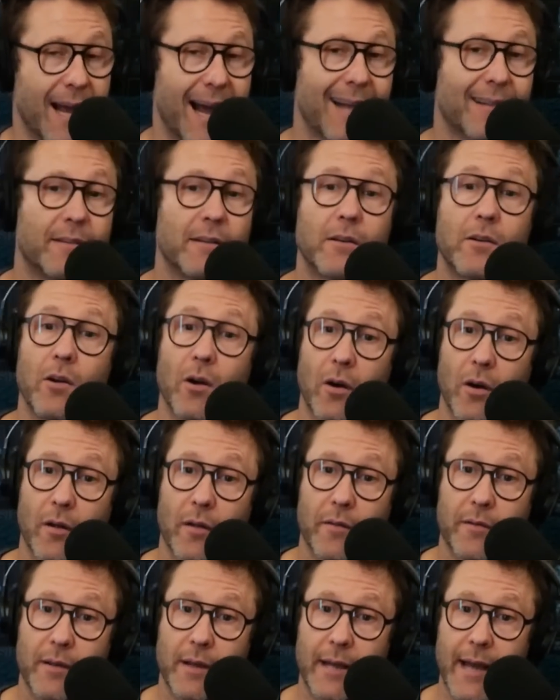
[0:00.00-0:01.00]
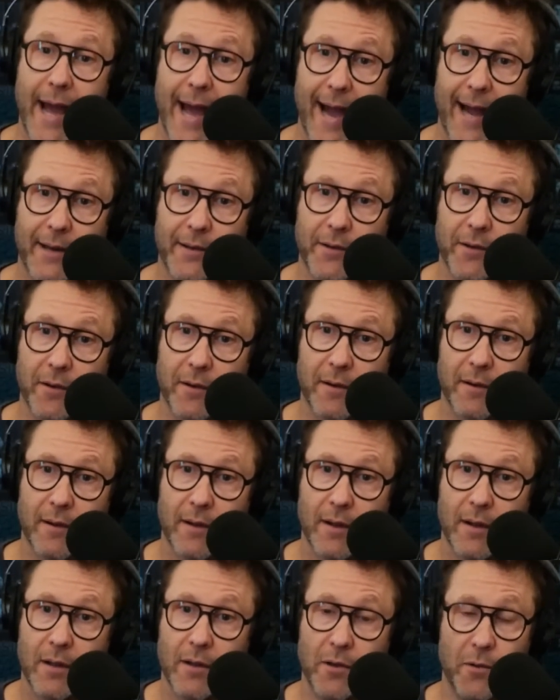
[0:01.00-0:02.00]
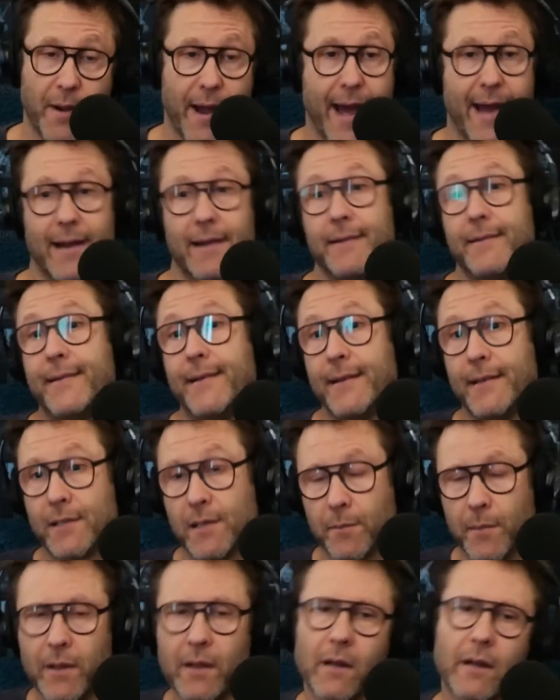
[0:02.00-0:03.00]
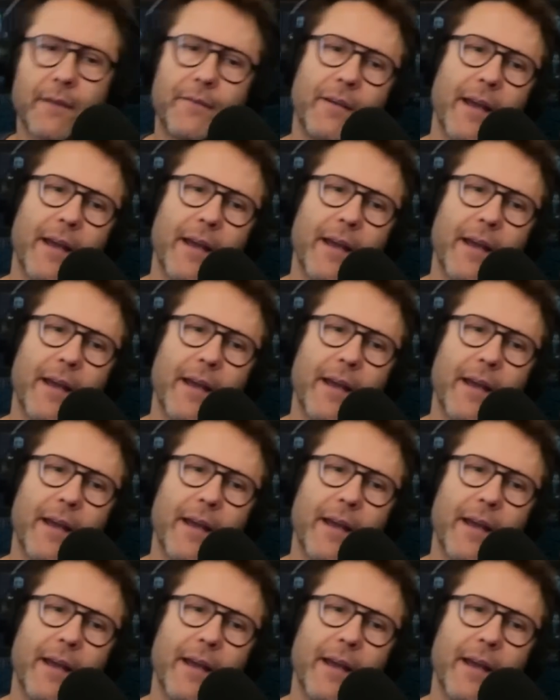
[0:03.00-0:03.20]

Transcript: not to call the actor who had a decent look.